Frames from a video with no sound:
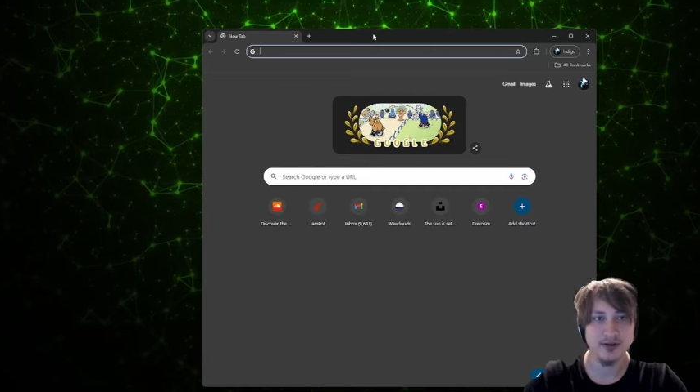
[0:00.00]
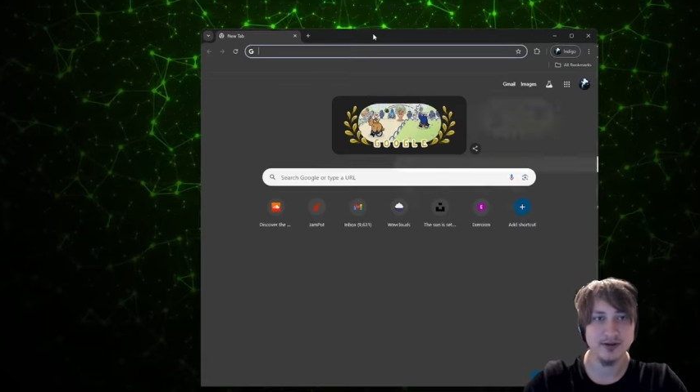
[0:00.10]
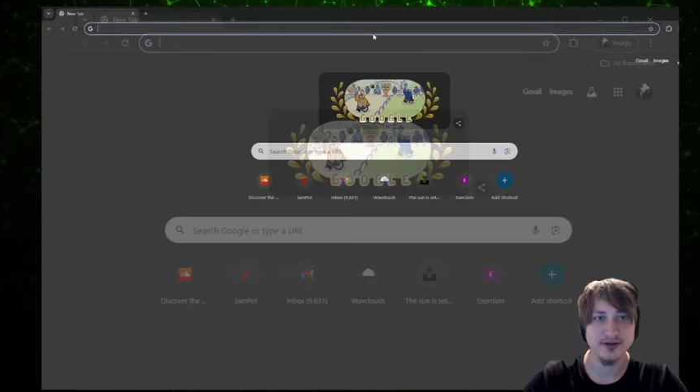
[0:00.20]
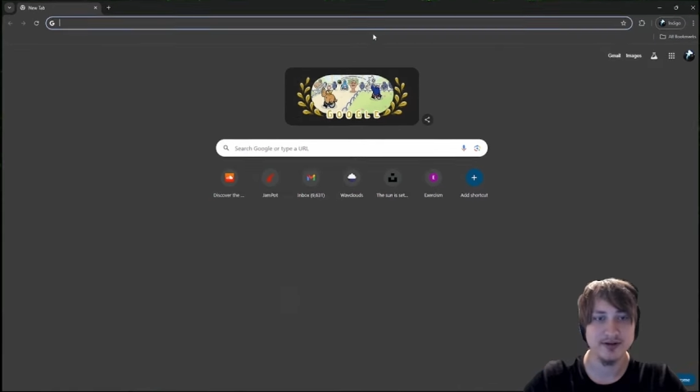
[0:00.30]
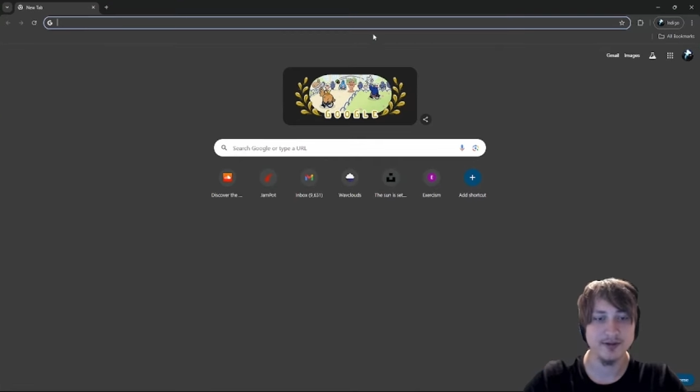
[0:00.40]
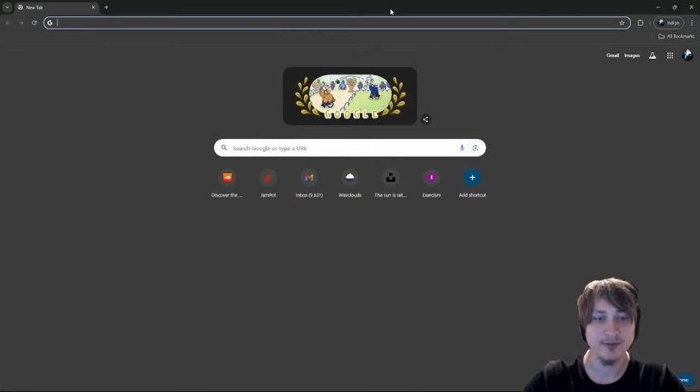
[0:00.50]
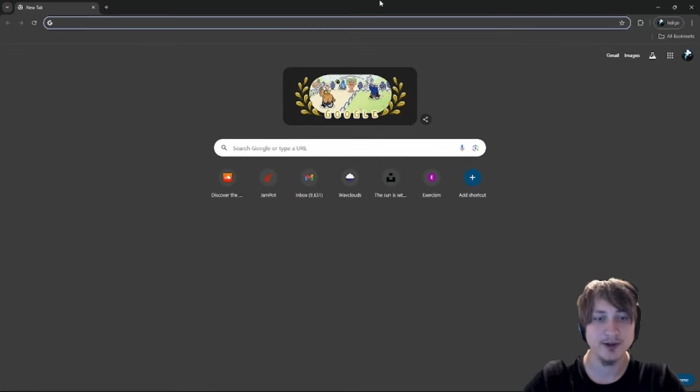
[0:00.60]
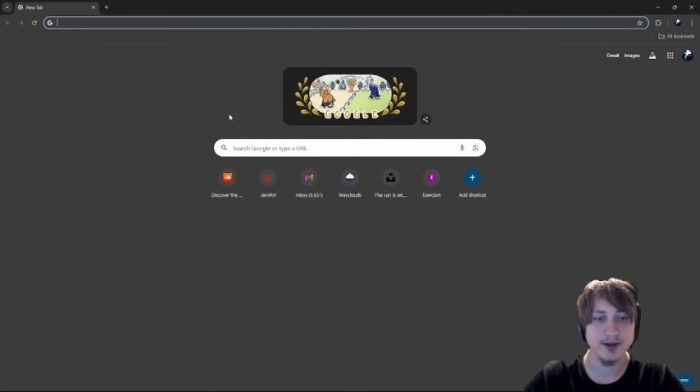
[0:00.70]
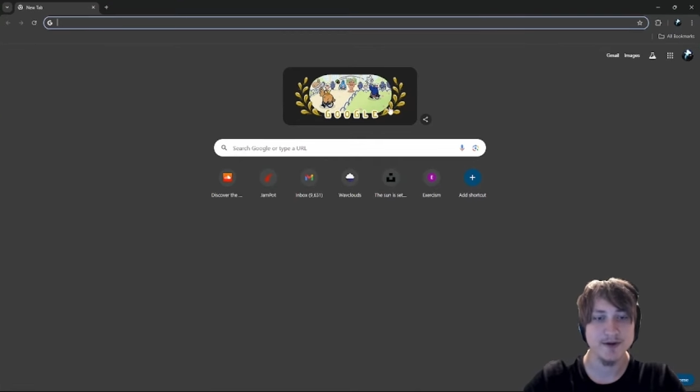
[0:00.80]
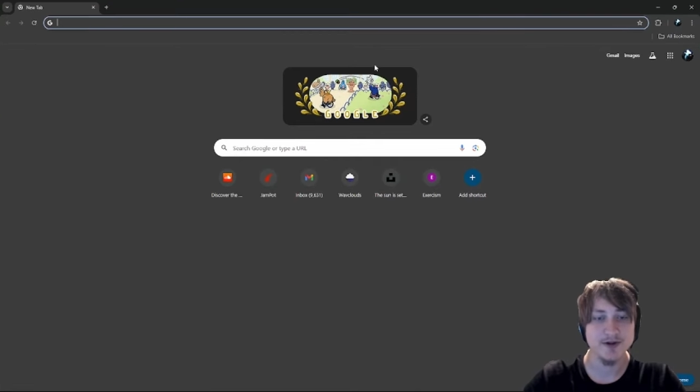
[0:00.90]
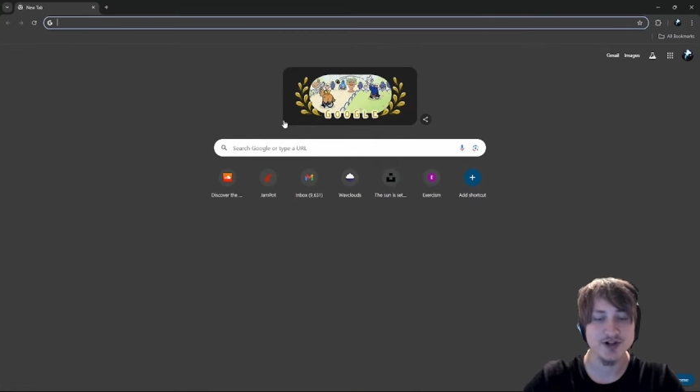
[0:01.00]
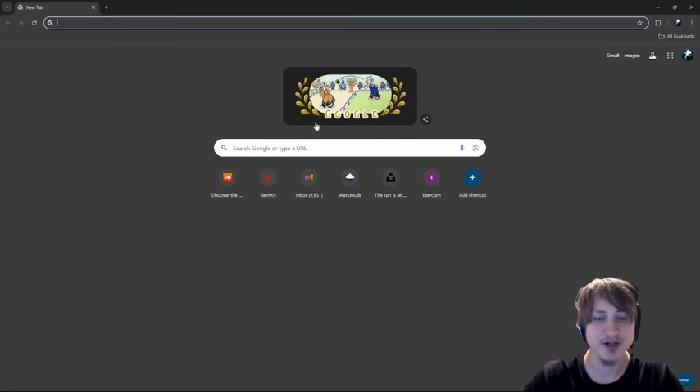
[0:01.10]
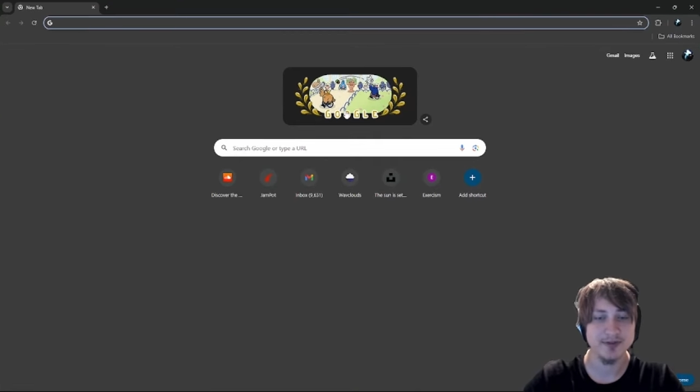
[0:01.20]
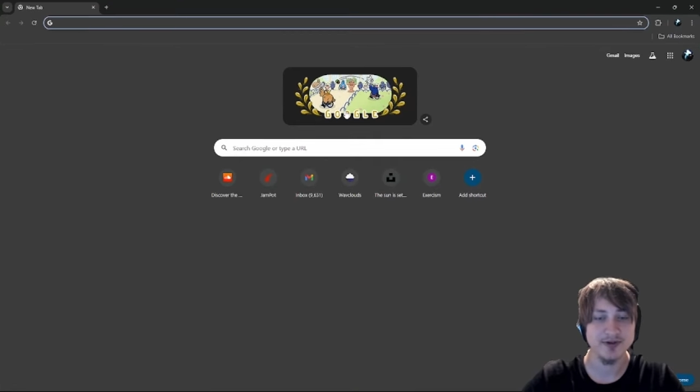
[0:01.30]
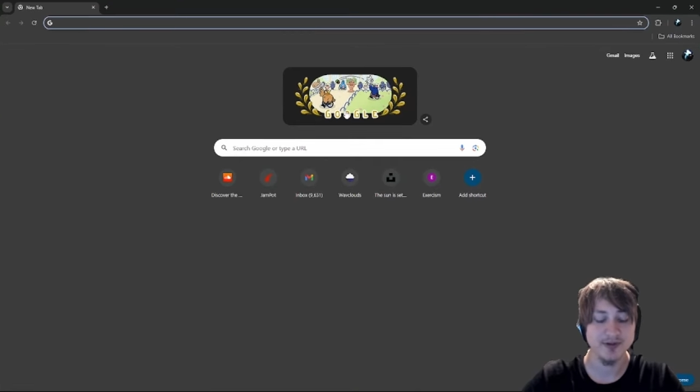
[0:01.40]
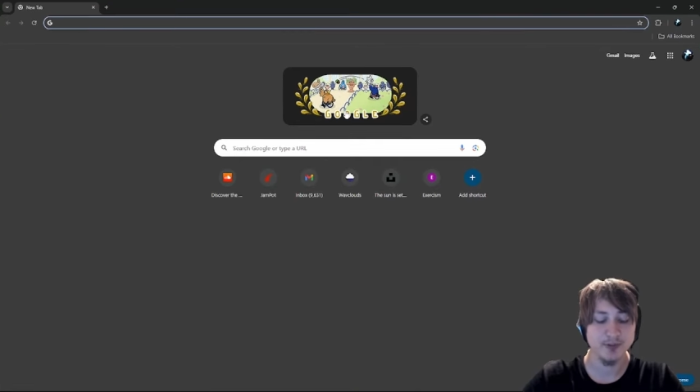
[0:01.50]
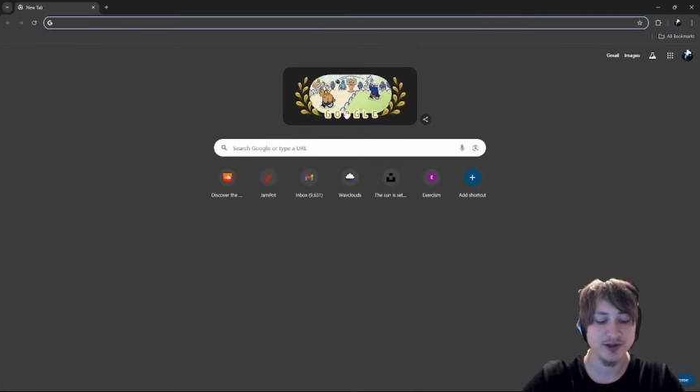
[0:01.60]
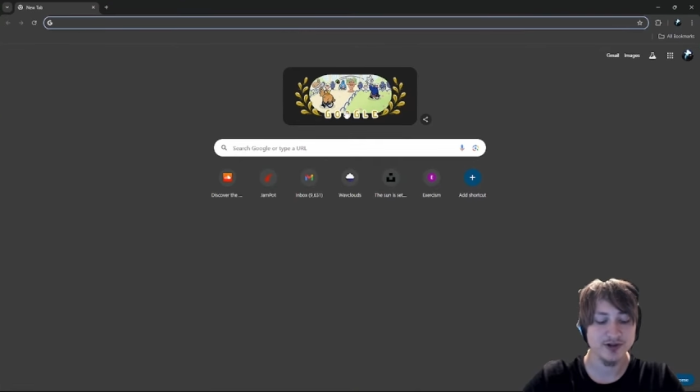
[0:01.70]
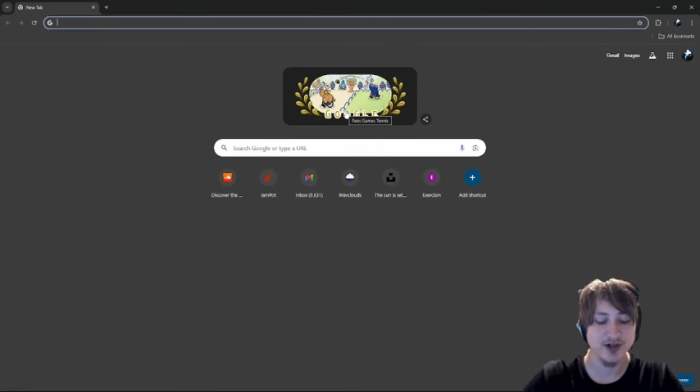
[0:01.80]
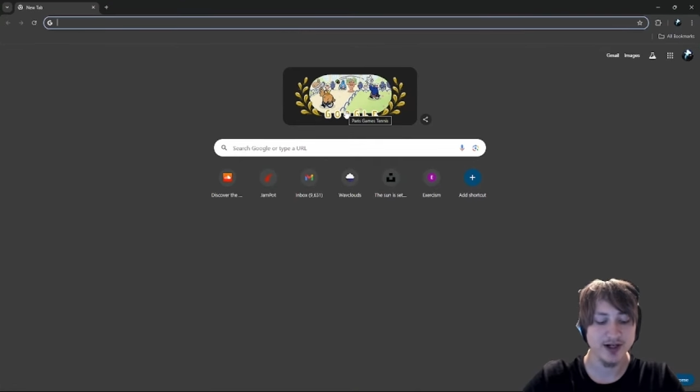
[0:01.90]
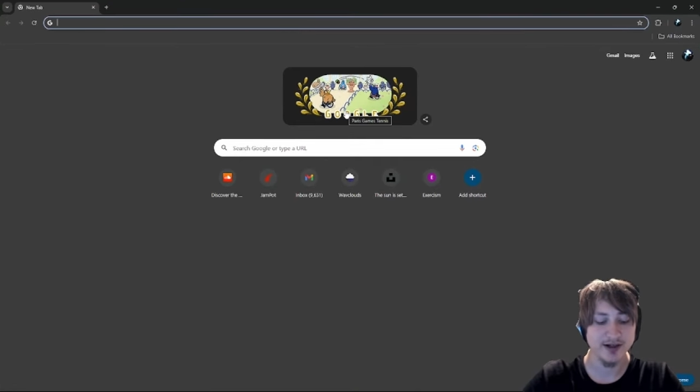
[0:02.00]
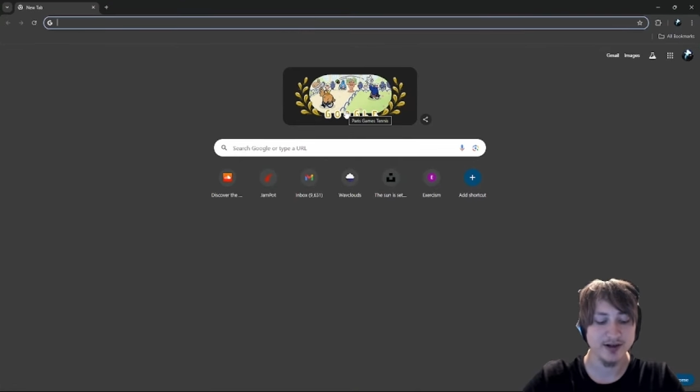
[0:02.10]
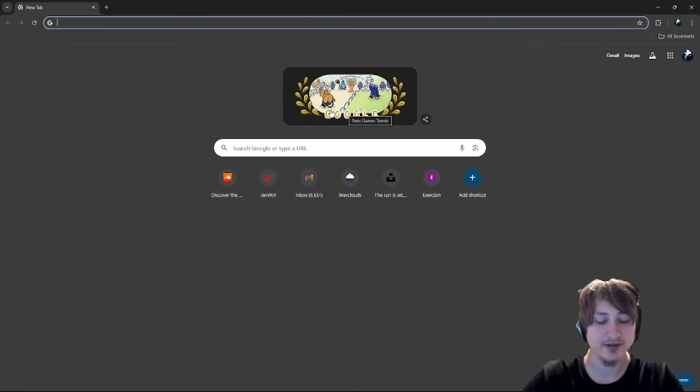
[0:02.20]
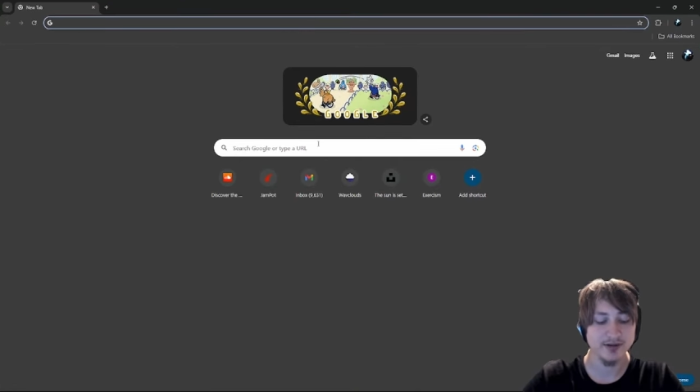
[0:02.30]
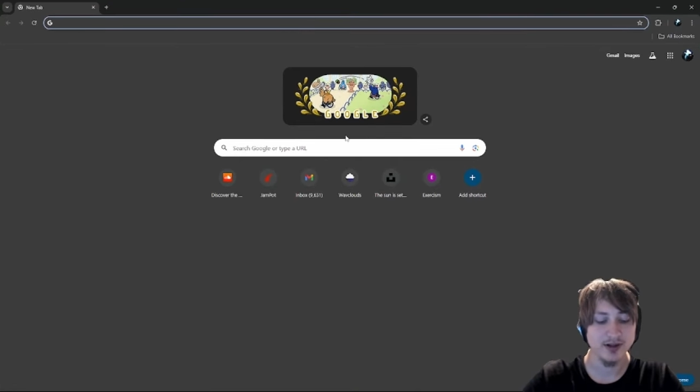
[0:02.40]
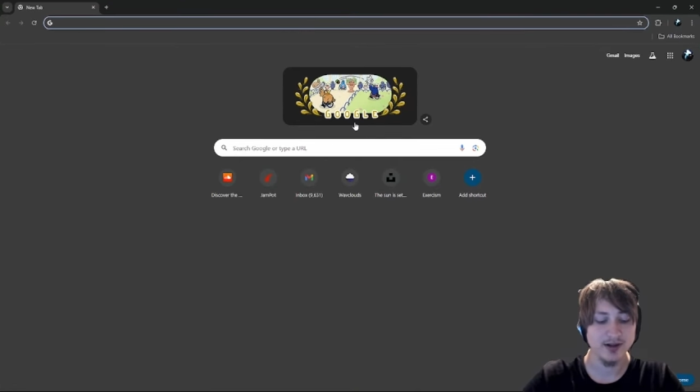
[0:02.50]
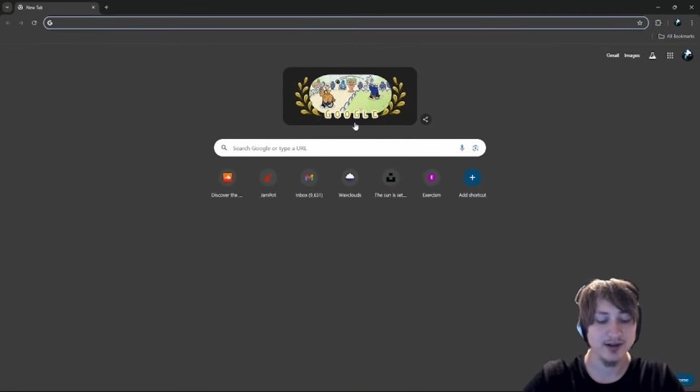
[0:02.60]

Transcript: see what other gems we can try out,